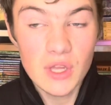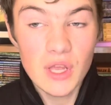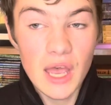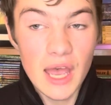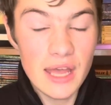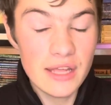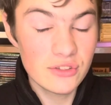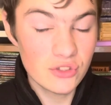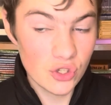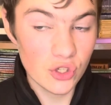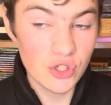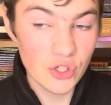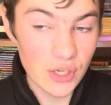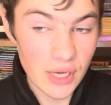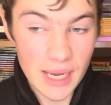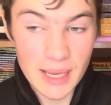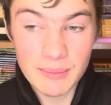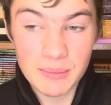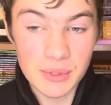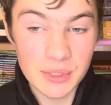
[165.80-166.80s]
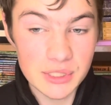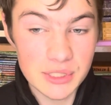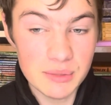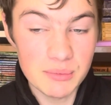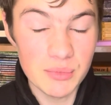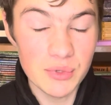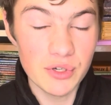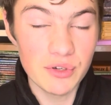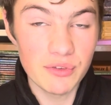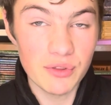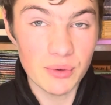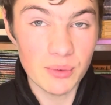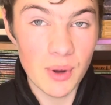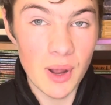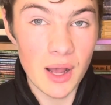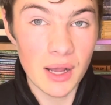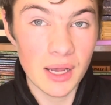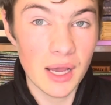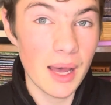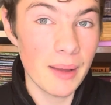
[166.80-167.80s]
And so you're able to move the
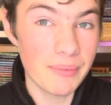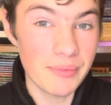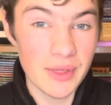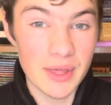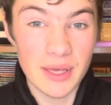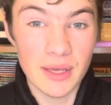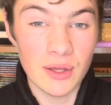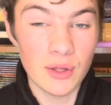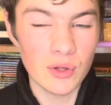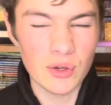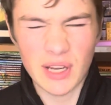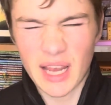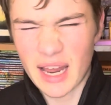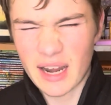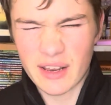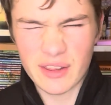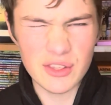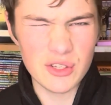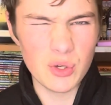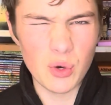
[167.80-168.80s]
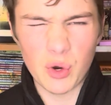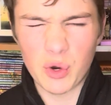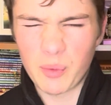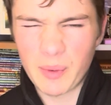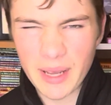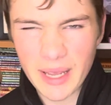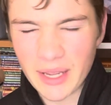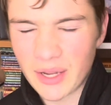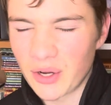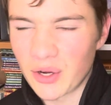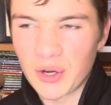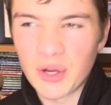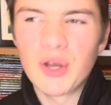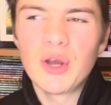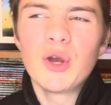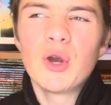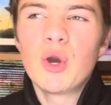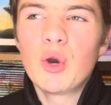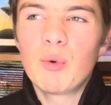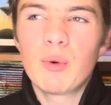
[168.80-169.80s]
rock up the hill or out of the doorway or
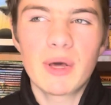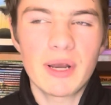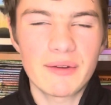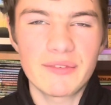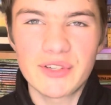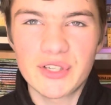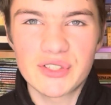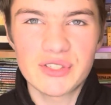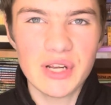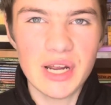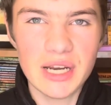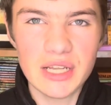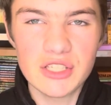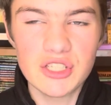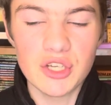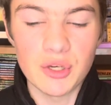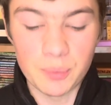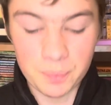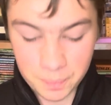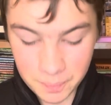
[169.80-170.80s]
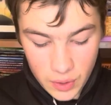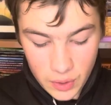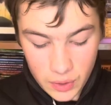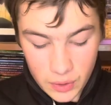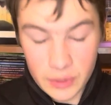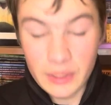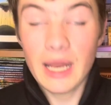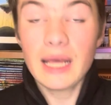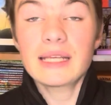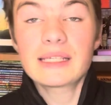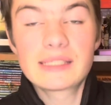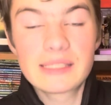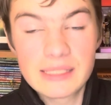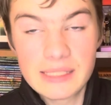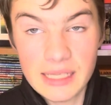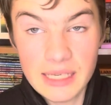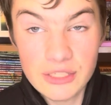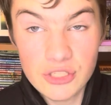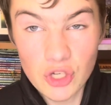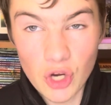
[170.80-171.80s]
whatever you're trying to do. Next
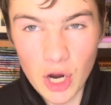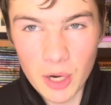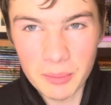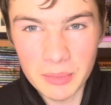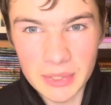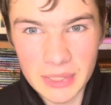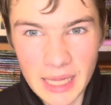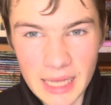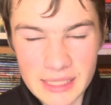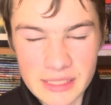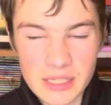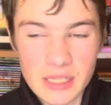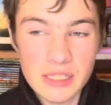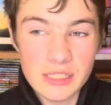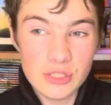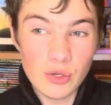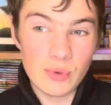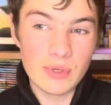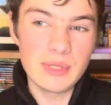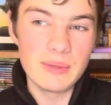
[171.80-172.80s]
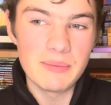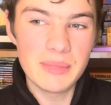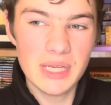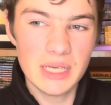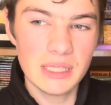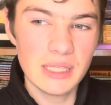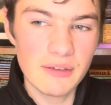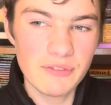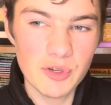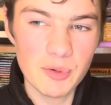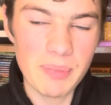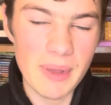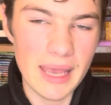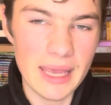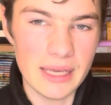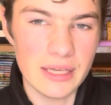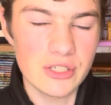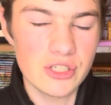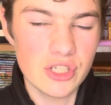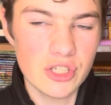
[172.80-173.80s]
is your armor class. So in the middle of your
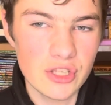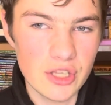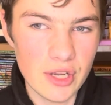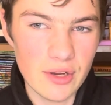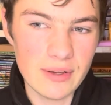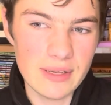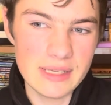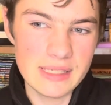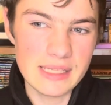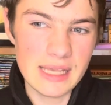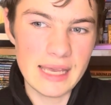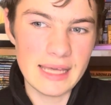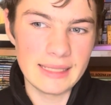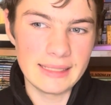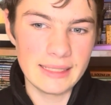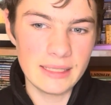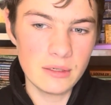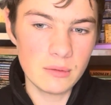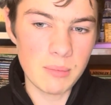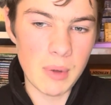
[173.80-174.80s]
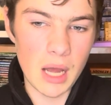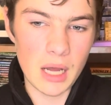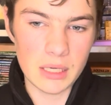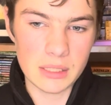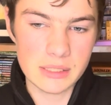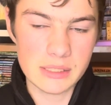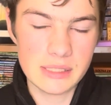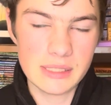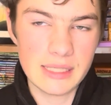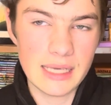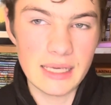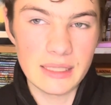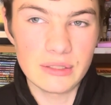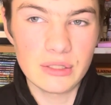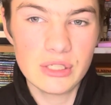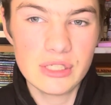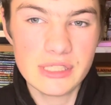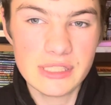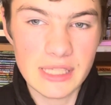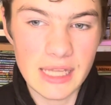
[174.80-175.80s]
page, there is a little box. It
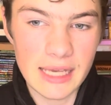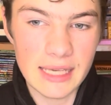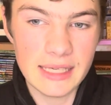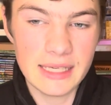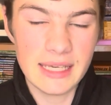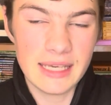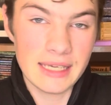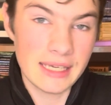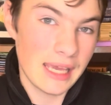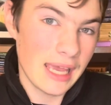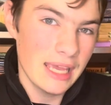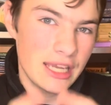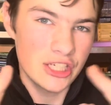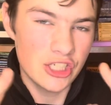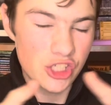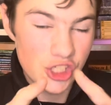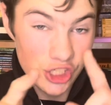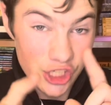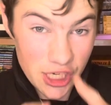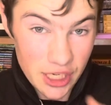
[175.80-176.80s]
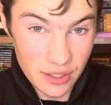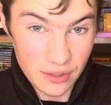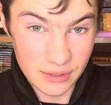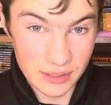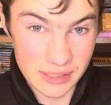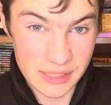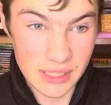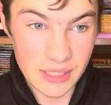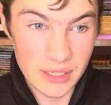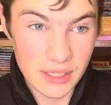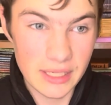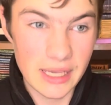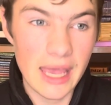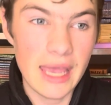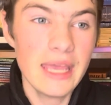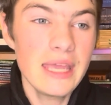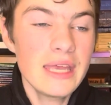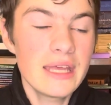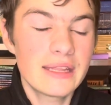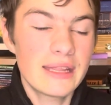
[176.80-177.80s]
looks like a shield.
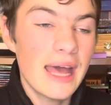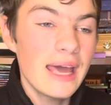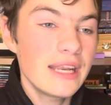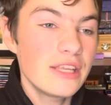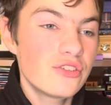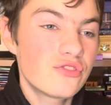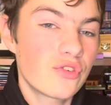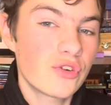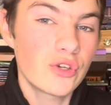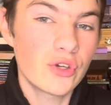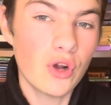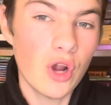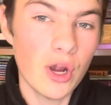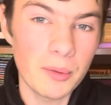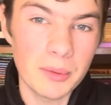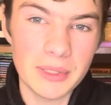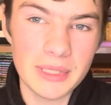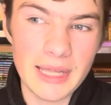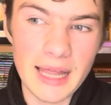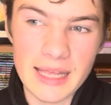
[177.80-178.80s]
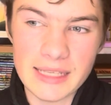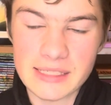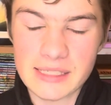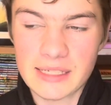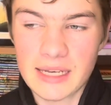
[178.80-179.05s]
Okay, that is for your armor class.